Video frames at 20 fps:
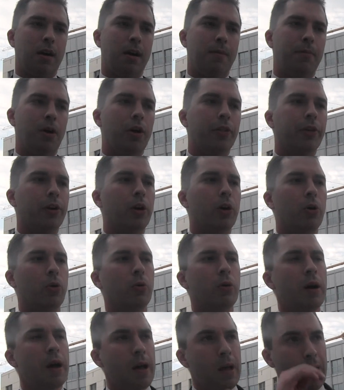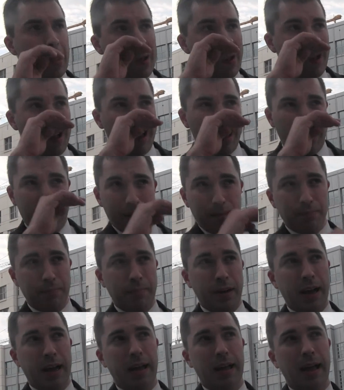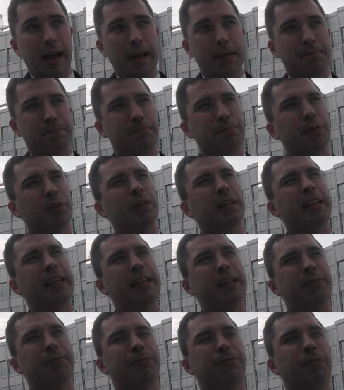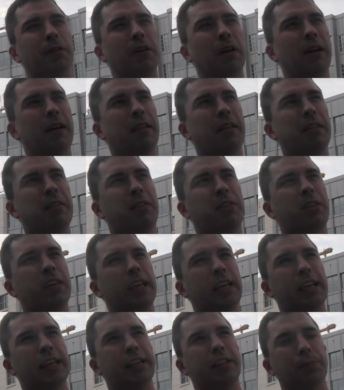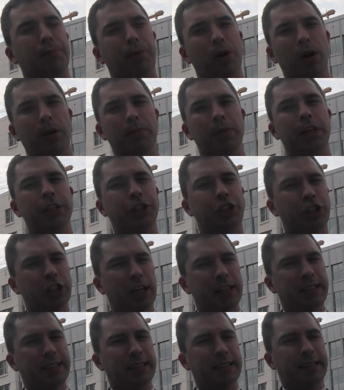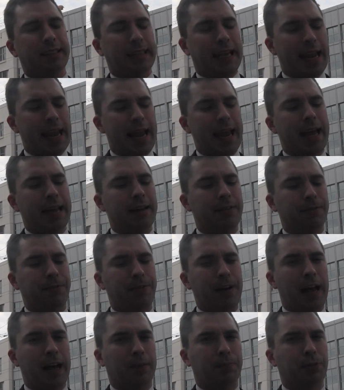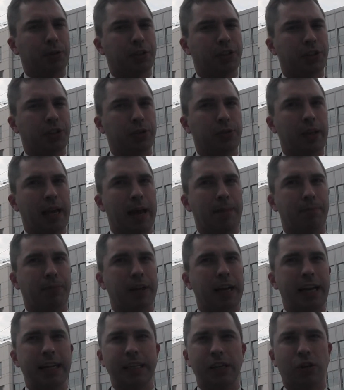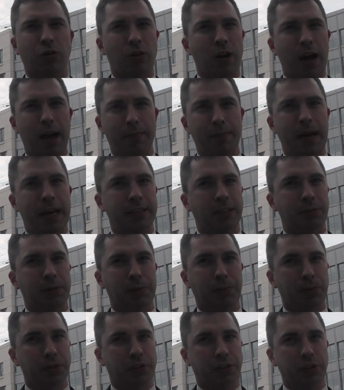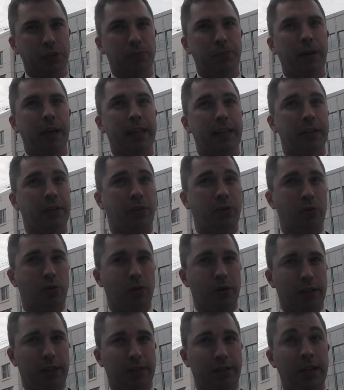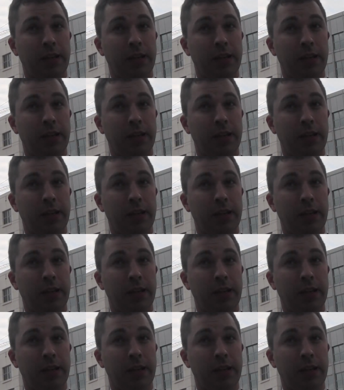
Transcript: although I believe the Department of Justice can in fact pursue that, but any crime has to be pursued by the authorities.